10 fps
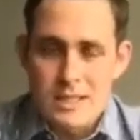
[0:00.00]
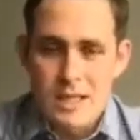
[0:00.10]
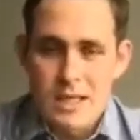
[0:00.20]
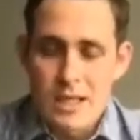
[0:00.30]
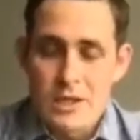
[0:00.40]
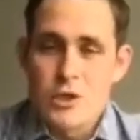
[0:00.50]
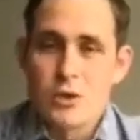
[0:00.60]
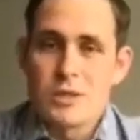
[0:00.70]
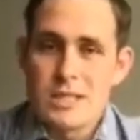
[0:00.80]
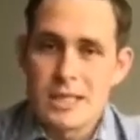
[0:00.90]
a
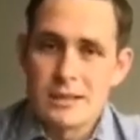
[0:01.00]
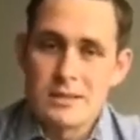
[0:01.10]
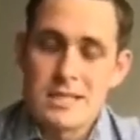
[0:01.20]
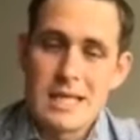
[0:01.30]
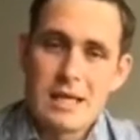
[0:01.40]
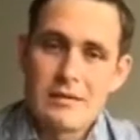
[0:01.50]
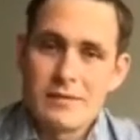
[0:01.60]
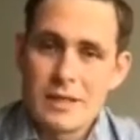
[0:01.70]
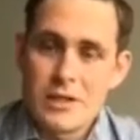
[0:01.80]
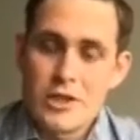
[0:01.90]
dual seal
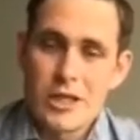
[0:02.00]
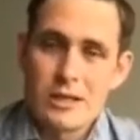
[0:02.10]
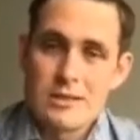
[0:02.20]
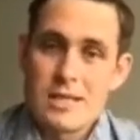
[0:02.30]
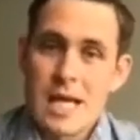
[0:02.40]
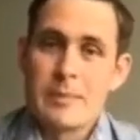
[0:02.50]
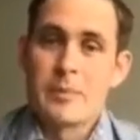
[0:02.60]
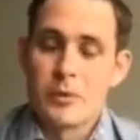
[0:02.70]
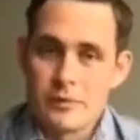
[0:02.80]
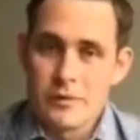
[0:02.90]
DNV-GL type
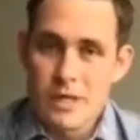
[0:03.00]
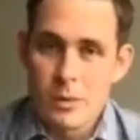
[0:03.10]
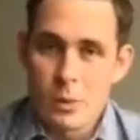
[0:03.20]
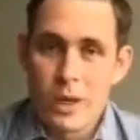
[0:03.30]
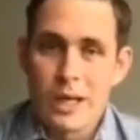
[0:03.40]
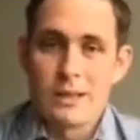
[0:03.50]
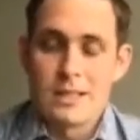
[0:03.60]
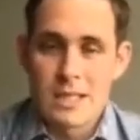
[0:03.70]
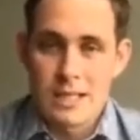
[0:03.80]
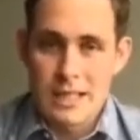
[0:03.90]
approved
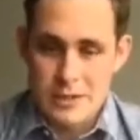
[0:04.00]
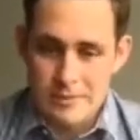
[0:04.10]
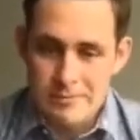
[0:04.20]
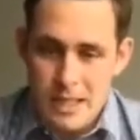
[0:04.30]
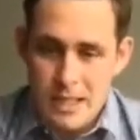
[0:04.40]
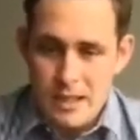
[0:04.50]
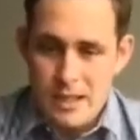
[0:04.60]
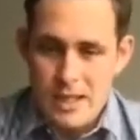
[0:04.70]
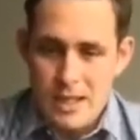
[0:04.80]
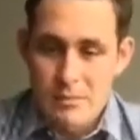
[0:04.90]
weltless connector,
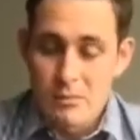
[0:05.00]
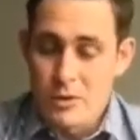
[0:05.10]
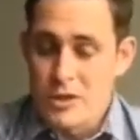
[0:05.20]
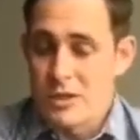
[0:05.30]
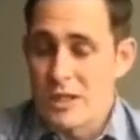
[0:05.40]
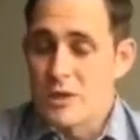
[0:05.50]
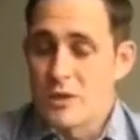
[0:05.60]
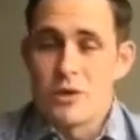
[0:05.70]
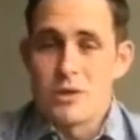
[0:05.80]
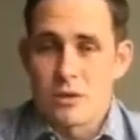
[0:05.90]
which is
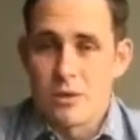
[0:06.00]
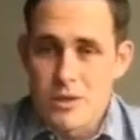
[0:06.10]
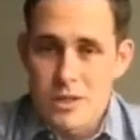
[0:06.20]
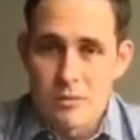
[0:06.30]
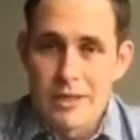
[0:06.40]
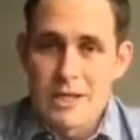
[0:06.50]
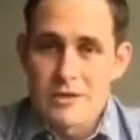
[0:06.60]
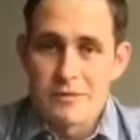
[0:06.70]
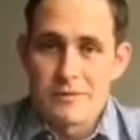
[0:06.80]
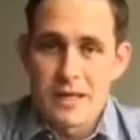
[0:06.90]
used across a range
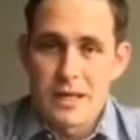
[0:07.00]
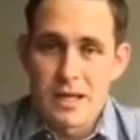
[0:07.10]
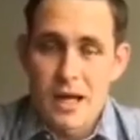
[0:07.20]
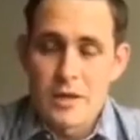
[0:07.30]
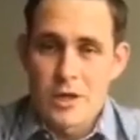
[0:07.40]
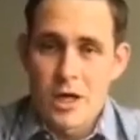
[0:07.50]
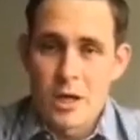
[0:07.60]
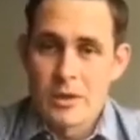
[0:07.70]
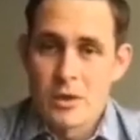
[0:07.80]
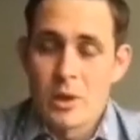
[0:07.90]
of
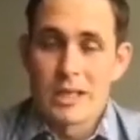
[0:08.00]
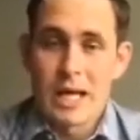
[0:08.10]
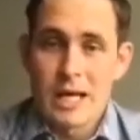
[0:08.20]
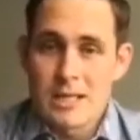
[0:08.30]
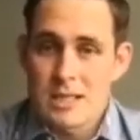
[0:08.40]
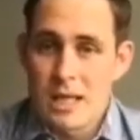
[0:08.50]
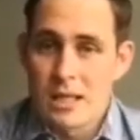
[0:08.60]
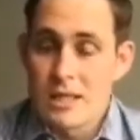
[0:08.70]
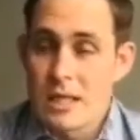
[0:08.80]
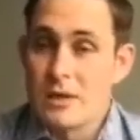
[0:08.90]
hydrocarbon, oil, gas
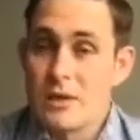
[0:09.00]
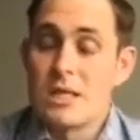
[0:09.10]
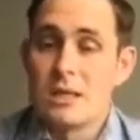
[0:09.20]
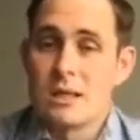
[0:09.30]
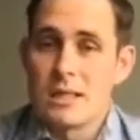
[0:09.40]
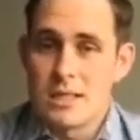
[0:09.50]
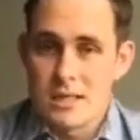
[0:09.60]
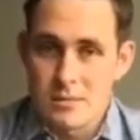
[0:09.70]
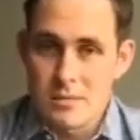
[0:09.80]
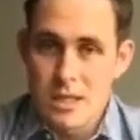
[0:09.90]
and utility
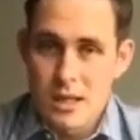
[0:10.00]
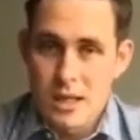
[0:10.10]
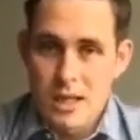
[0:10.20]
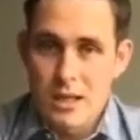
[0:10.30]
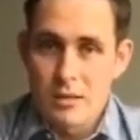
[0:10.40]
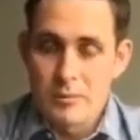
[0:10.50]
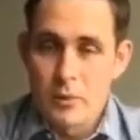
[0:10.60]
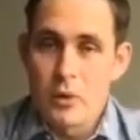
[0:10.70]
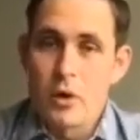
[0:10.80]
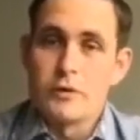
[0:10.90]
systems,
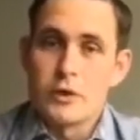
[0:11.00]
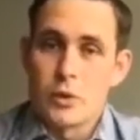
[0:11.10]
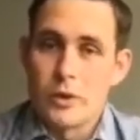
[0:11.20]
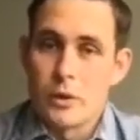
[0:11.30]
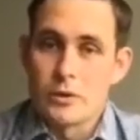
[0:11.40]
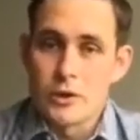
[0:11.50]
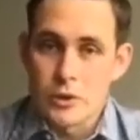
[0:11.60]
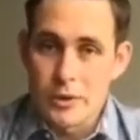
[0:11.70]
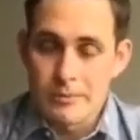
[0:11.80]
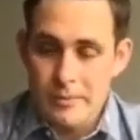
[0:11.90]
both offshore and
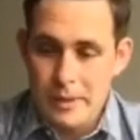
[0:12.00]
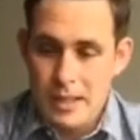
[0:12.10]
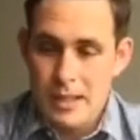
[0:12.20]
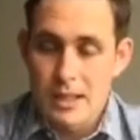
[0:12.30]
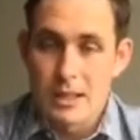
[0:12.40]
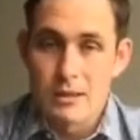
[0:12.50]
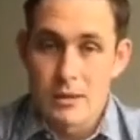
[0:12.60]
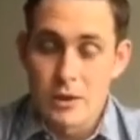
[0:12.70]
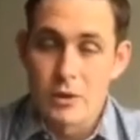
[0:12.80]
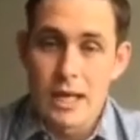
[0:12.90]
onshore in
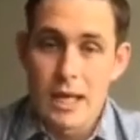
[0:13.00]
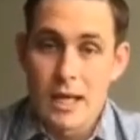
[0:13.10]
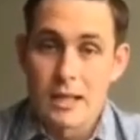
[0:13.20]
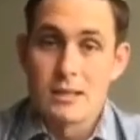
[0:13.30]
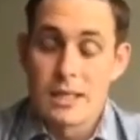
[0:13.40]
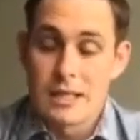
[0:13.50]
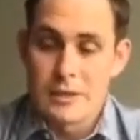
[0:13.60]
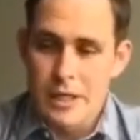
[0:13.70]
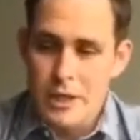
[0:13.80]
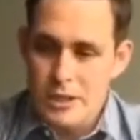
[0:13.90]
the UK and
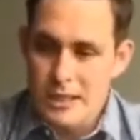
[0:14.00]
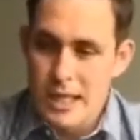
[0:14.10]
internationally.